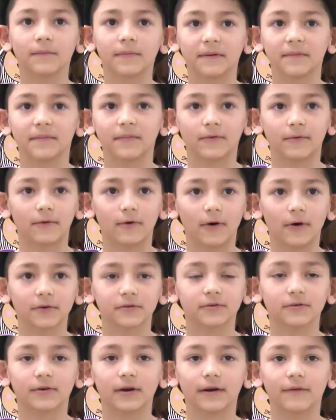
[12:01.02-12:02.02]
the people who
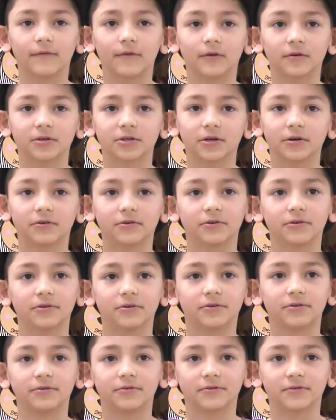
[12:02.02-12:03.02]
also have no
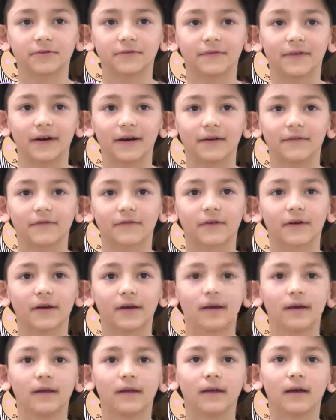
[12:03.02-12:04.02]
shelter to survive.
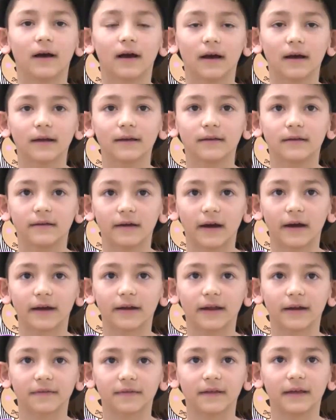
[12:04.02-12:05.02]
I
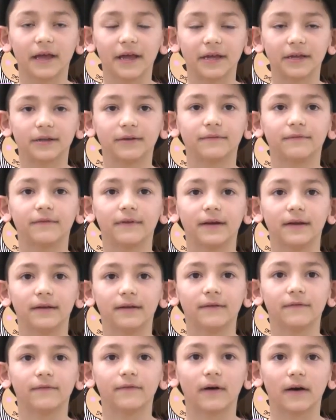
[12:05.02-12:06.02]
died at the age of
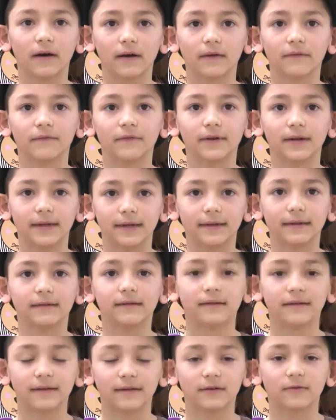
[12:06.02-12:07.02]
85 in
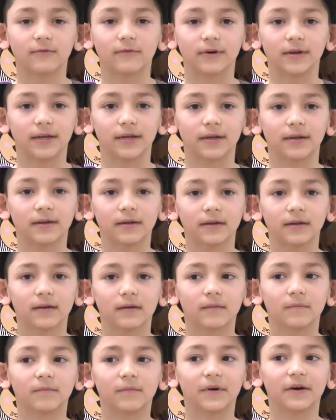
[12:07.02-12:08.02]
1820,
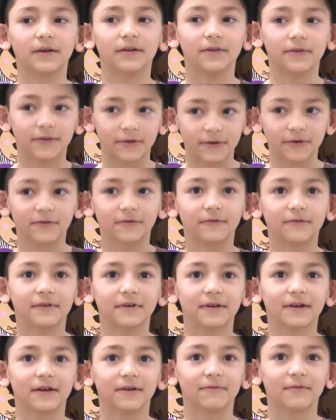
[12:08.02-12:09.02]
but you
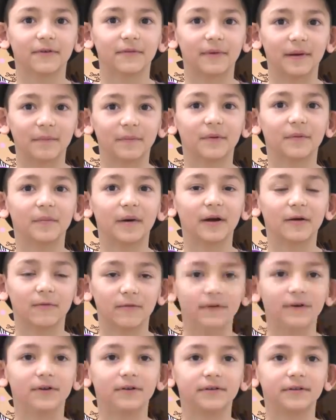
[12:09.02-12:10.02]
can remember my
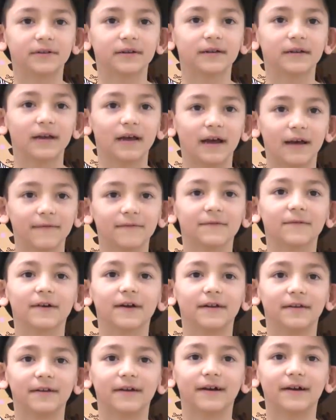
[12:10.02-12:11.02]
words after
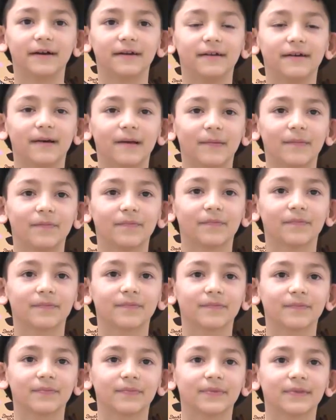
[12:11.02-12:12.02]
I died.
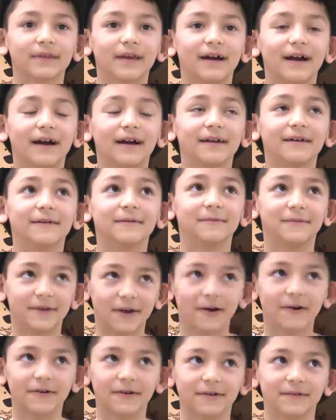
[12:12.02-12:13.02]
I am
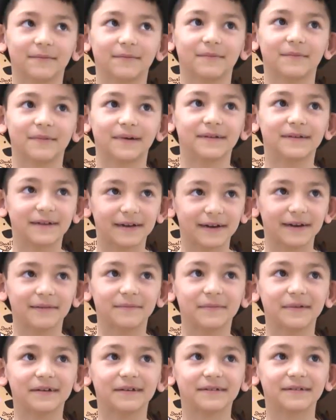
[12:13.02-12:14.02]
going. My
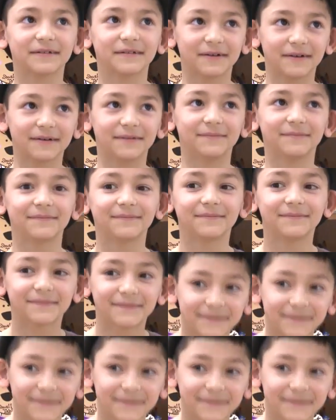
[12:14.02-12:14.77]
time has come.